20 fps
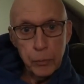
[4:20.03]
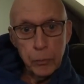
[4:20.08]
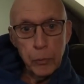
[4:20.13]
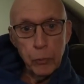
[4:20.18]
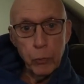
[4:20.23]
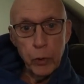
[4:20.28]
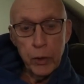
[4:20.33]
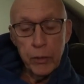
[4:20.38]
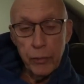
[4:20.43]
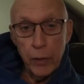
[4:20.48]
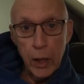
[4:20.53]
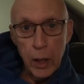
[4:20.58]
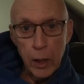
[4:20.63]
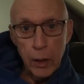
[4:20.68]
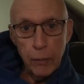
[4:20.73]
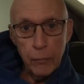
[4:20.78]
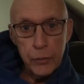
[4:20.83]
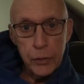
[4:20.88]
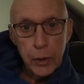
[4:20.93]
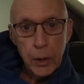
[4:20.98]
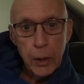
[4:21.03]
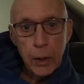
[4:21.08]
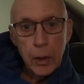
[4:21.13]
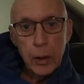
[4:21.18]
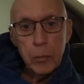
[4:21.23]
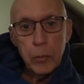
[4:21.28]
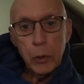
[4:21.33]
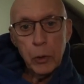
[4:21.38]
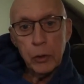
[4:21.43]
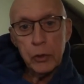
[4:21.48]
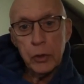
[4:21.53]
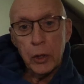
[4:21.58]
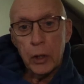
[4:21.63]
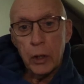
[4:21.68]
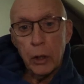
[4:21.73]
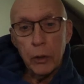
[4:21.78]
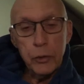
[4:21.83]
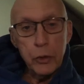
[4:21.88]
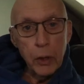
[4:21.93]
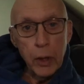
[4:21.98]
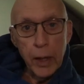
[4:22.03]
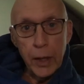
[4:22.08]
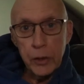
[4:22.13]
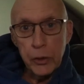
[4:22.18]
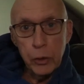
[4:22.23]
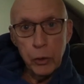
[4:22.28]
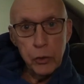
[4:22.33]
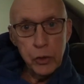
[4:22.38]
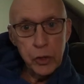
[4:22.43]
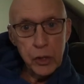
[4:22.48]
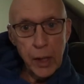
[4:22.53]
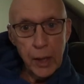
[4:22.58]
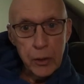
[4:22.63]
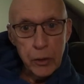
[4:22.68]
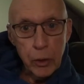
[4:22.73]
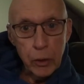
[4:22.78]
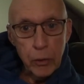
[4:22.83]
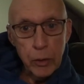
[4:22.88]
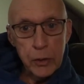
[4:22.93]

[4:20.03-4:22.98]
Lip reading: revolves, because the culture has no center.